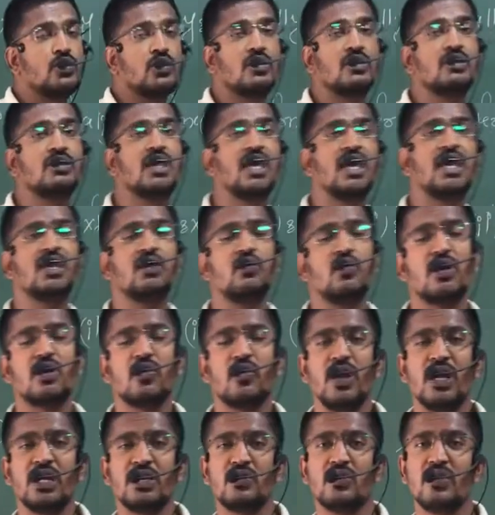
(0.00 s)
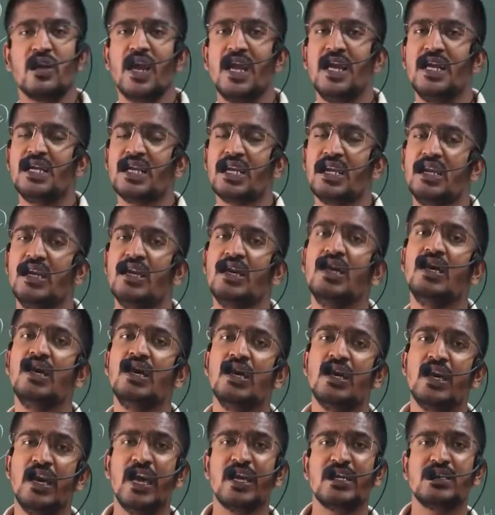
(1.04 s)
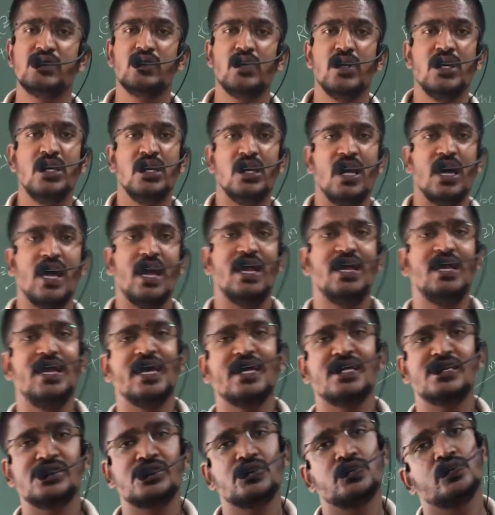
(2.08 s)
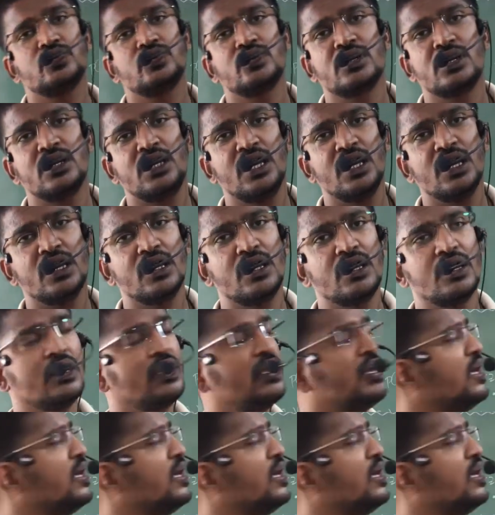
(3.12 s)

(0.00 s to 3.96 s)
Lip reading: There you are going to write X1 and X2. Clear?